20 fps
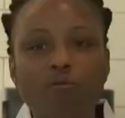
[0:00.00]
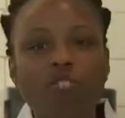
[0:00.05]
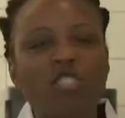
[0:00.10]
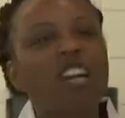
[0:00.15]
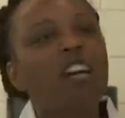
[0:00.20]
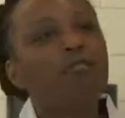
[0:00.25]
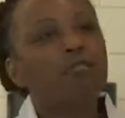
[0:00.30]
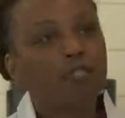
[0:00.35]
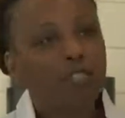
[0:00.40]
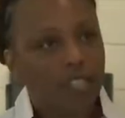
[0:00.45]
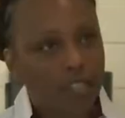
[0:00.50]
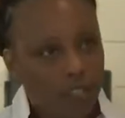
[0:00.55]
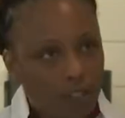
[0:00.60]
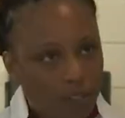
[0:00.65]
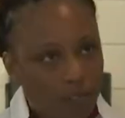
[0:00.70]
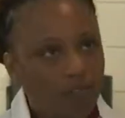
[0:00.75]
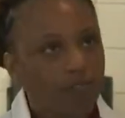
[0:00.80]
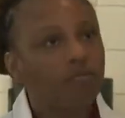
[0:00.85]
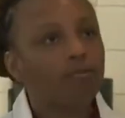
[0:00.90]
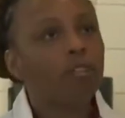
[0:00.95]
sellers
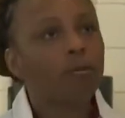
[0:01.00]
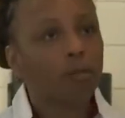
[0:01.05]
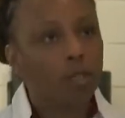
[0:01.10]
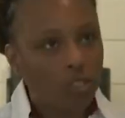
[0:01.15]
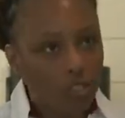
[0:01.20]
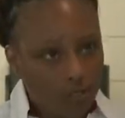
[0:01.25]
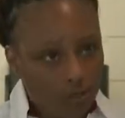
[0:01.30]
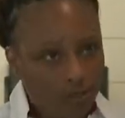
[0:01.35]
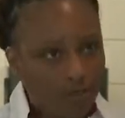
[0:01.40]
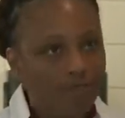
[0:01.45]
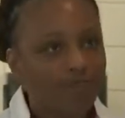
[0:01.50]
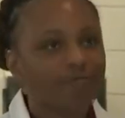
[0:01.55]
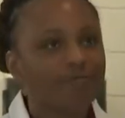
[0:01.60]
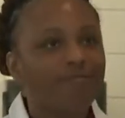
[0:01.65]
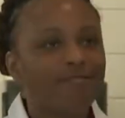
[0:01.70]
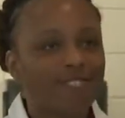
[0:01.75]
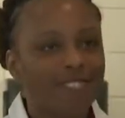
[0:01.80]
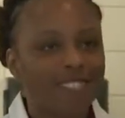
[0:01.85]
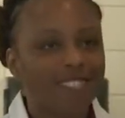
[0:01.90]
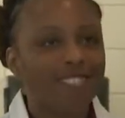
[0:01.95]
of fantastic
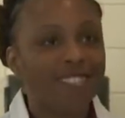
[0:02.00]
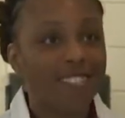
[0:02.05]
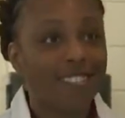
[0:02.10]
natural